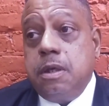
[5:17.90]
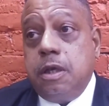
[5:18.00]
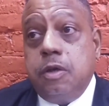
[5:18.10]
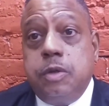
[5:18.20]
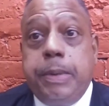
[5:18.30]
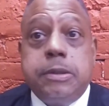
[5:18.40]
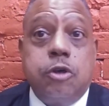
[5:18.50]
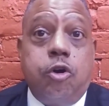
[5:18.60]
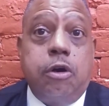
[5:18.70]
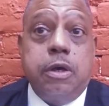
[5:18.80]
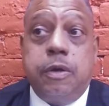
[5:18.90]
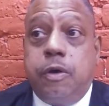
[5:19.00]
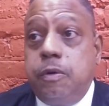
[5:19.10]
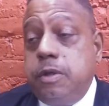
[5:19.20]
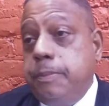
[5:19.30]
You know, you beat the horn
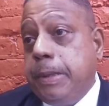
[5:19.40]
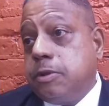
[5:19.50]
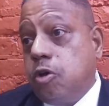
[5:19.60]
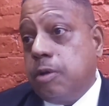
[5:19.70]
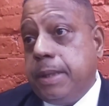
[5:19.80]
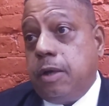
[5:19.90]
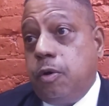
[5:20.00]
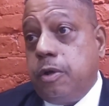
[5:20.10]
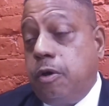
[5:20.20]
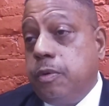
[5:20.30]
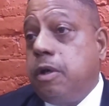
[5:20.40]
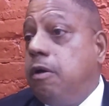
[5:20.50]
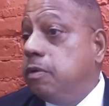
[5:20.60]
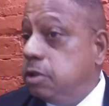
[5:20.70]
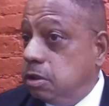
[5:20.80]
on, you beat the horn at, on, on,
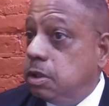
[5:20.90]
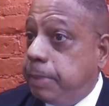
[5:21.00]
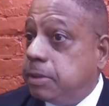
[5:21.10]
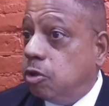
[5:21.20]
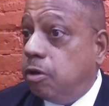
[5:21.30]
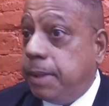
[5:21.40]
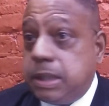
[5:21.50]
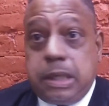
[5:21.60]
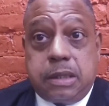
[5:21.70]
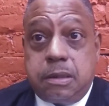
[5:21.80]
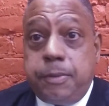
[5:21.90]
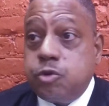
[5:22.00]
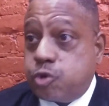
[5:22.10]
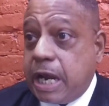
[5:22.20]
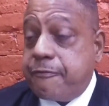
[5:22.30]
on, you know, you beat the horn at, at them
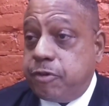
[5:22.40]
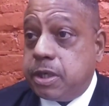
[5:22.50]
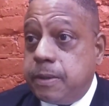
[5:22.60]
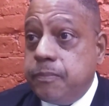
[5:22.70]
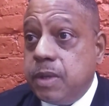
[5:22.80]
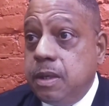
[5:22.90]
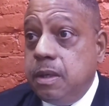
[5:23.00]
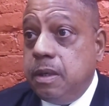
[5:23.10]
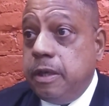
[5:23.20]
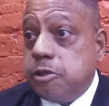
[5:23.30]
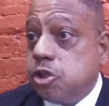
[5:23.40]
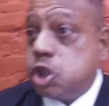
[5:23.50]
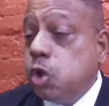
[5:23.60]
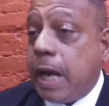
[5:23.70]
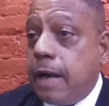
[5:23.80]
on traffic. It's a
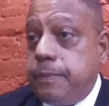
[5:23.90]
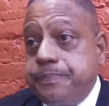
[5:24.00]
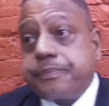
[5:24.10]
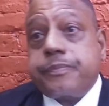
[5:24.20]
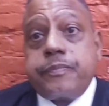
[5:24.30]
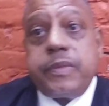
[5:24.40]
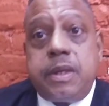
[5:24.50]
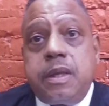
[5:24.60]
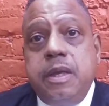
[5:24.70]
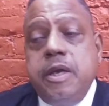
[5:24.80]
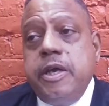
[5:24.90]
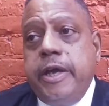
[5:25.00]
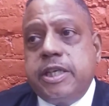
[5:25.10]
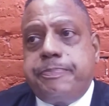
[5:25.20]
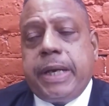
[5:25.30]
shootout.
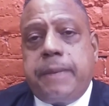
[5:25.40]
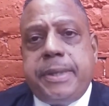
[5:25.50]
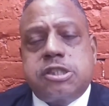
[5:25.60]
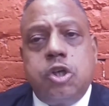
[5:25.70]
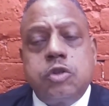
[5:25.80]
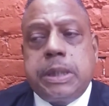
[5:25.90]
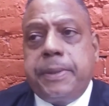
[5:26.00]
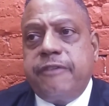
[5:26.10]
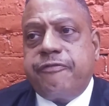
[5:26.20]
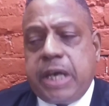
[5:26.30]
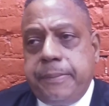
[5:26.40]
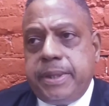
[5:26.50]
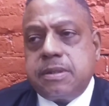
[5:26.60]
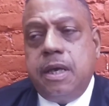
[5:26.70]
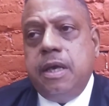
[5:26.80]
It's better to be slow, tempered, and
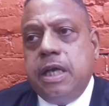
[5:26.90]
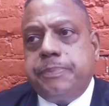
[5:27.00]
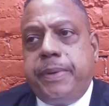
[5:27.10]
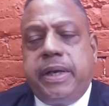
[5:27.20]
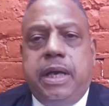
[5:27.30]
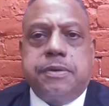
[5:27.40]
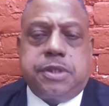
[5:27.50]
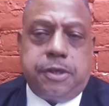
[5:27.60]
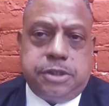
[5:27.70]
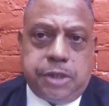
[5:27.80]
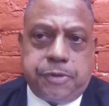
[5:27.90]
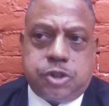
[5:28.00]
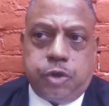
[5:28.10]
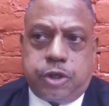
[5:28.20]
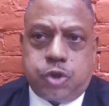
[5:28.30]
famous. It's better to have
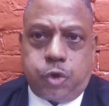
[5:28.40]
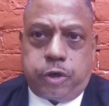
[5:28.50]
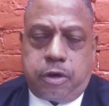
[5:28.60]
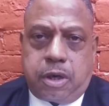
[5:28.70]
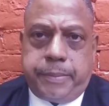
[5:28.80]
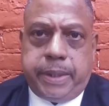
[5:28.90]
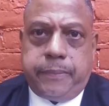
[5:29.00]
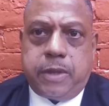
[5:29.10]
self-control and control an army.